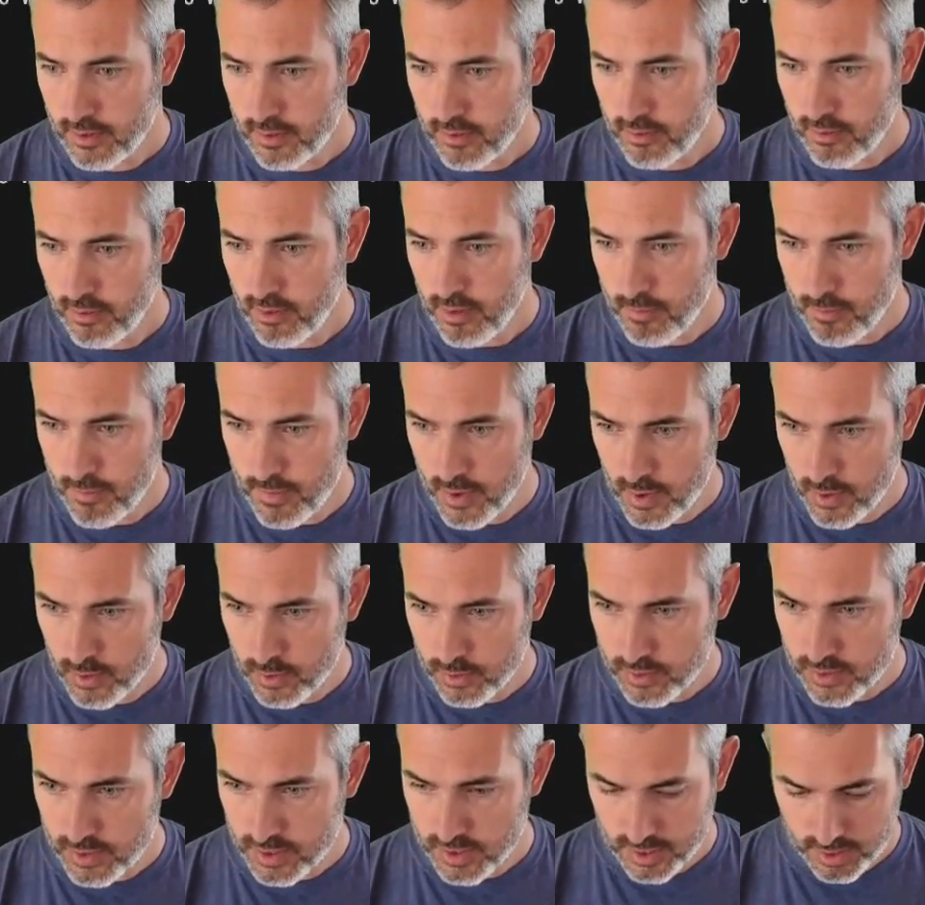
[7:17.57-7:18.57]

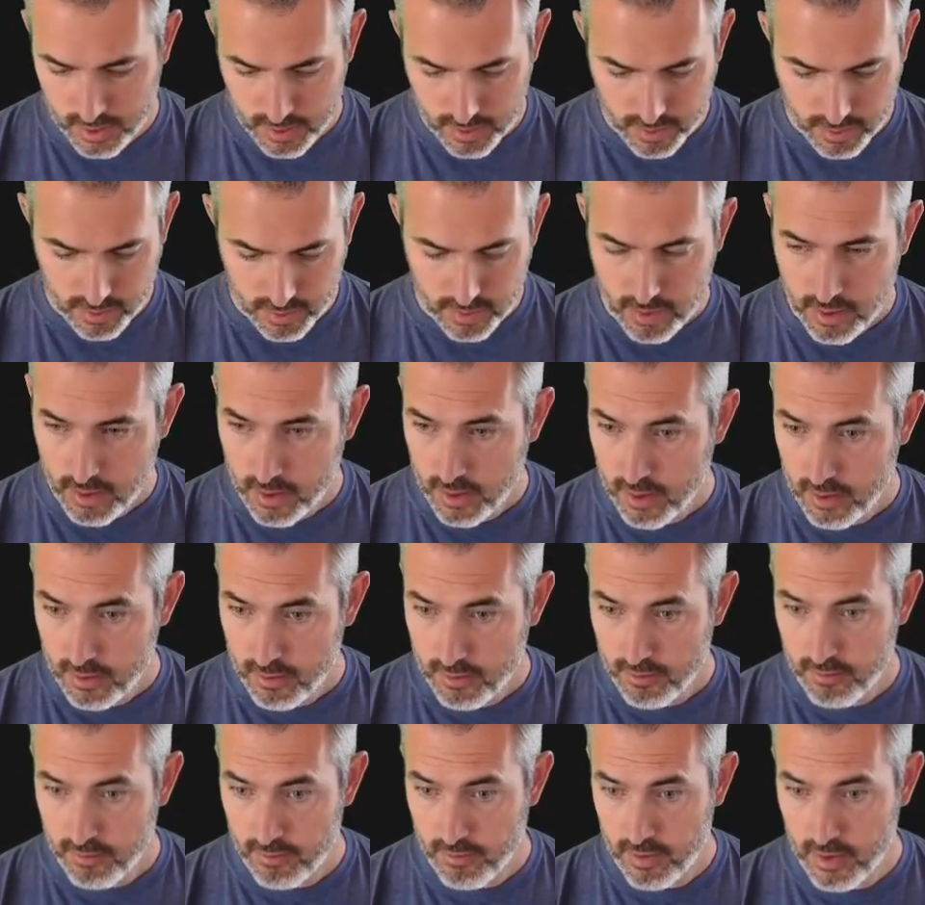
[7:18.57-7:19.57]
remote
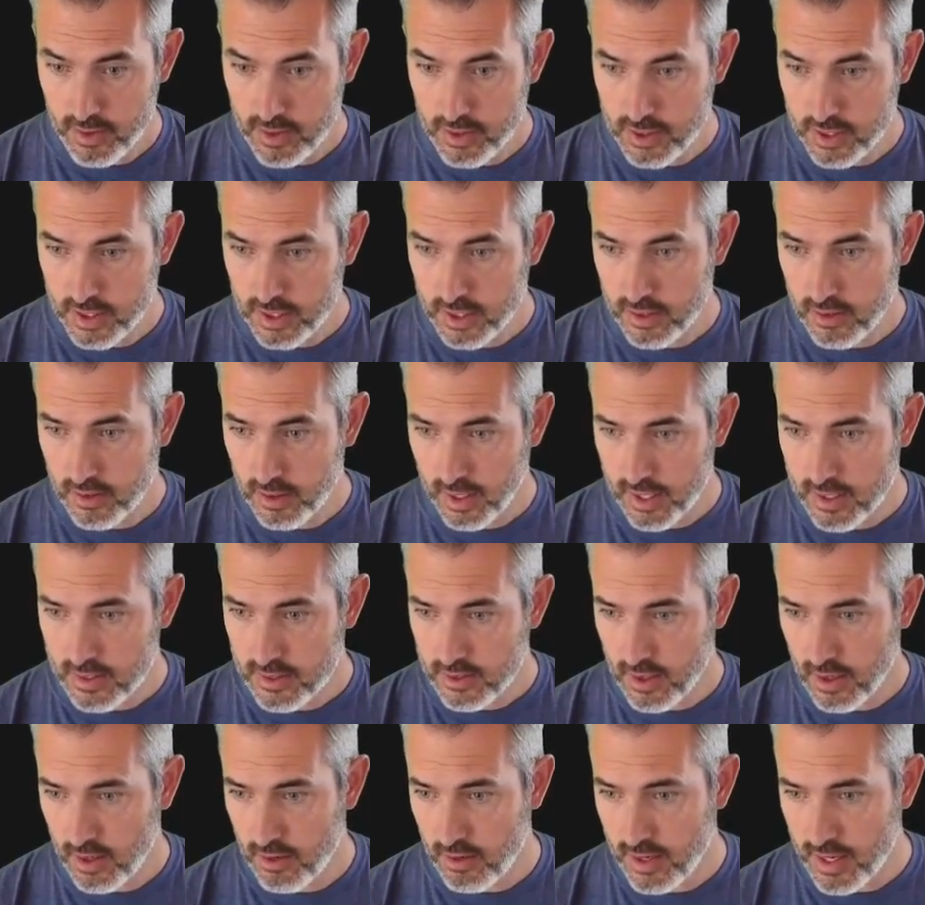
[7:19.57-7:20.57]
version. Okay, so
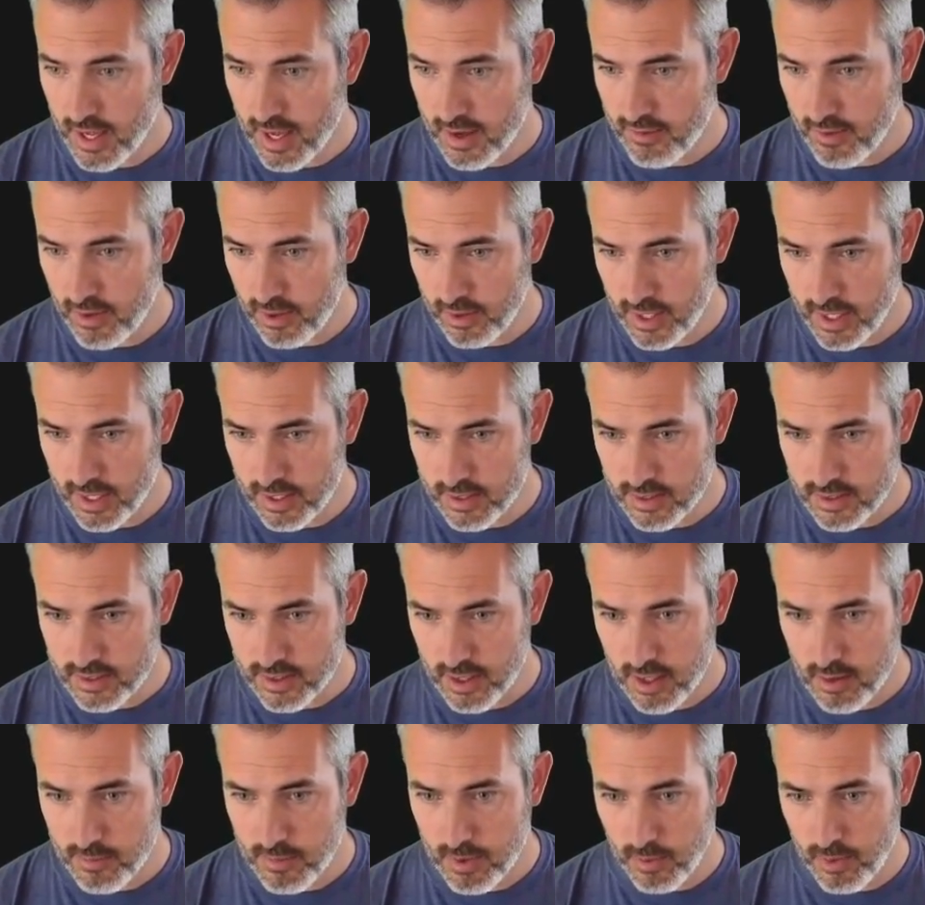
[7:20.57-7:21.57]
I already have all that
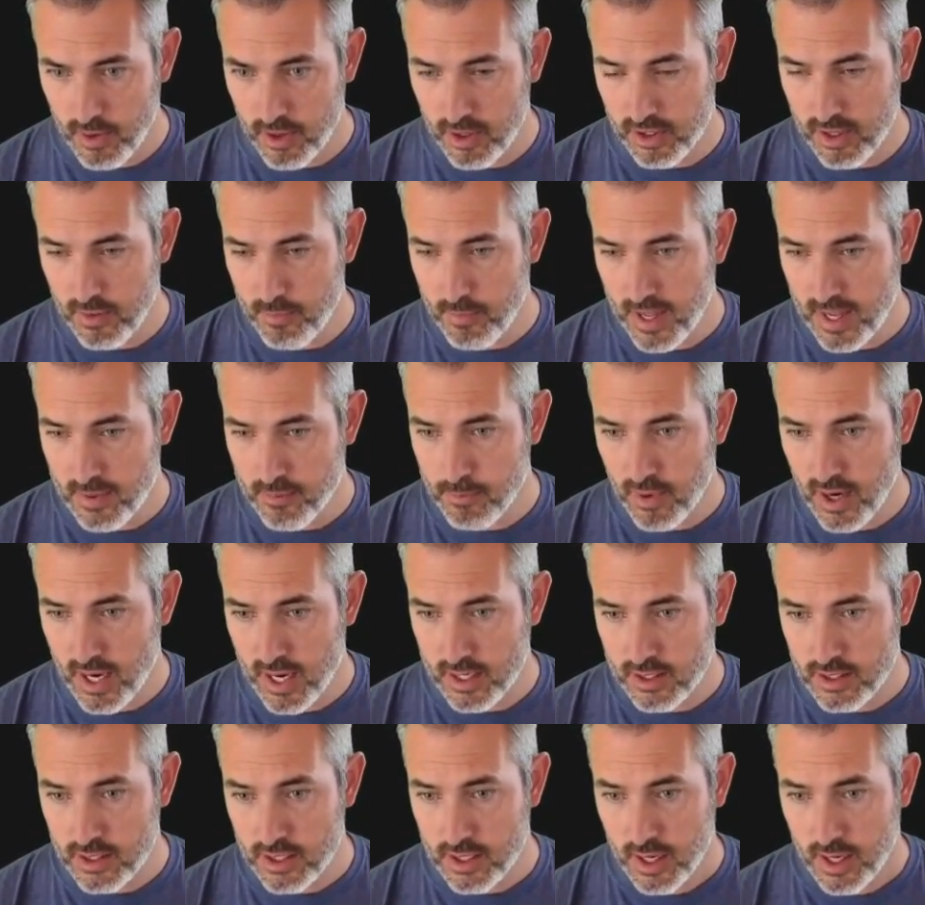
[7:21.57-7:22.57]
installed, but we're in the main
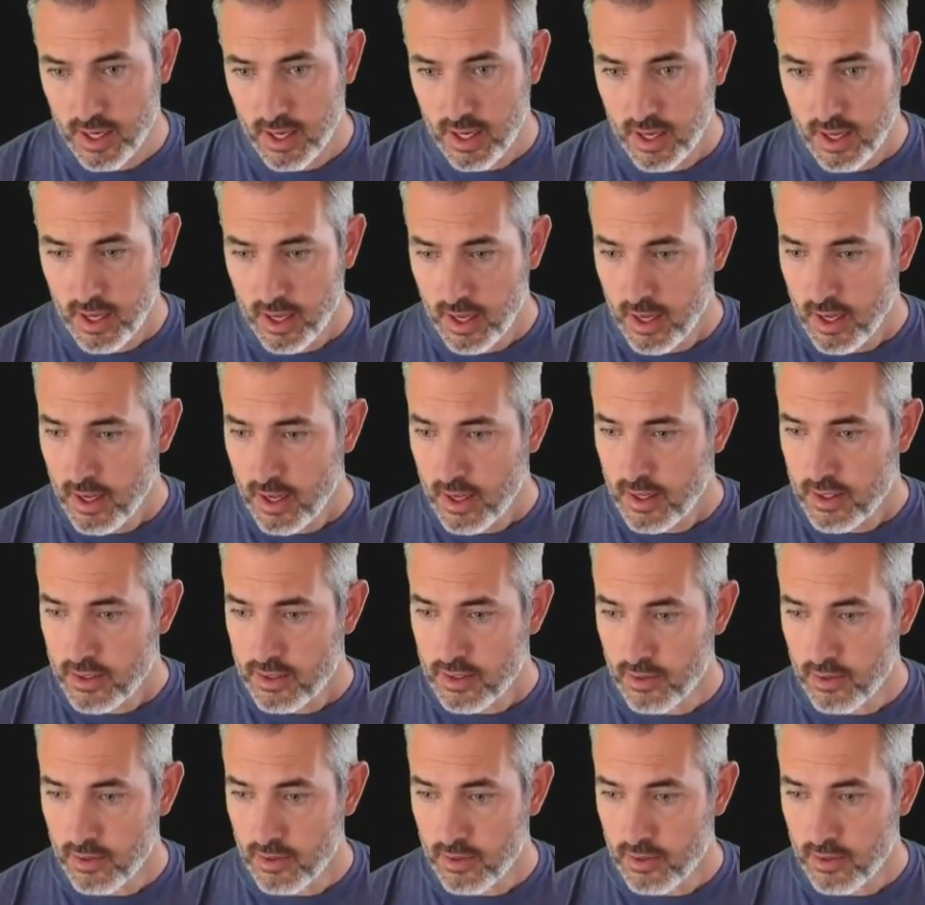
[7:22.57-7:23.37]
branch. So